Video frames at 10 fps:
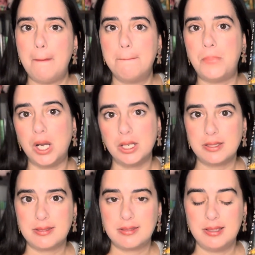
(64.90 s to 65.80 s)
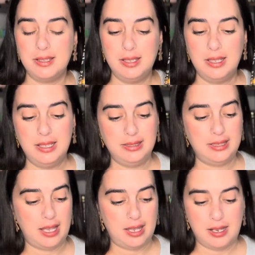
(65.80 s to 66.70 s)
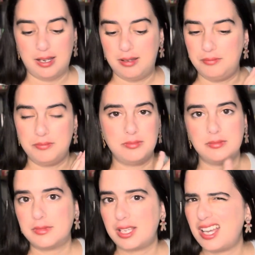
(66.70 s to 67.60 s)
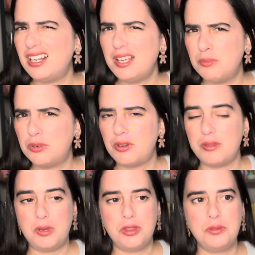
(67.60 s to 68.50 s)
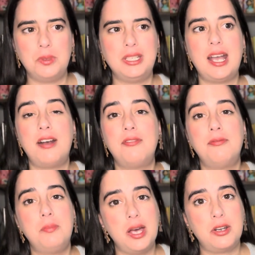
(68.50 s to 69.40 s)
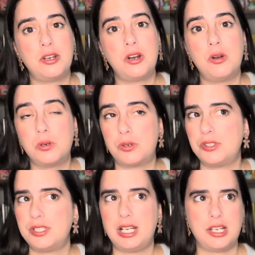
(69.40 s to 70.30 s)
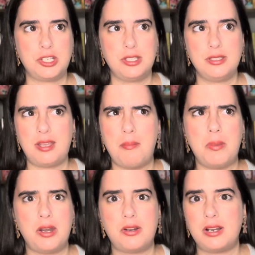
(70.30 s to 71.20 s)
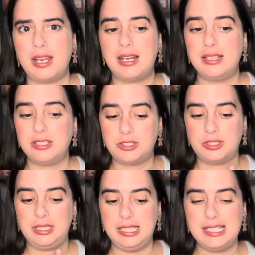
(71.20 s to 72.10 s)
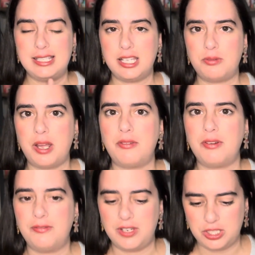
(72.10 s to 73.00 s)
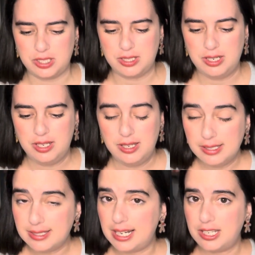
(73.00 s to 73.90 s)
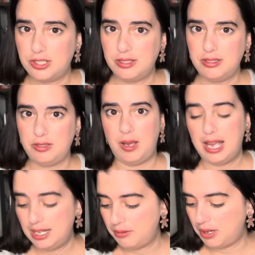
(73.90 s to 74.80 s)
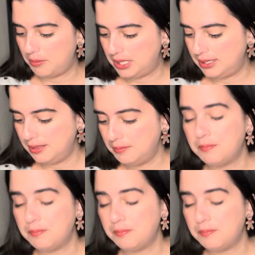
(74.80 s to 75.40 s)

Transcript: box that uh, um, kind of like book of the month, but they have better horror selections and better like literary fiction selections. So I highly recommend it.